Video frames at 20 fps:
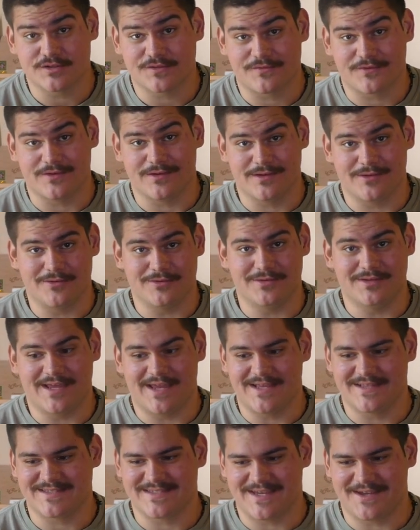for a little
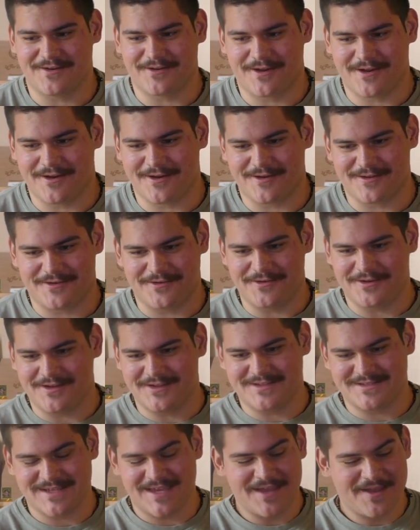dance that your character
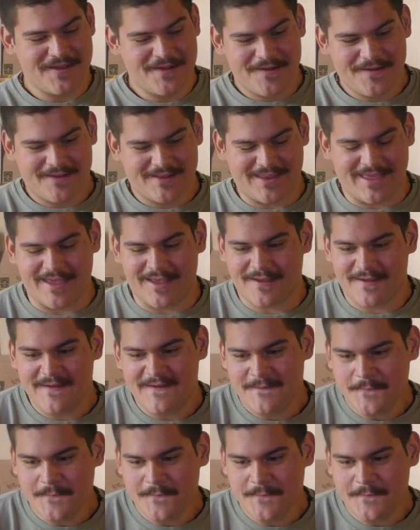does. Like,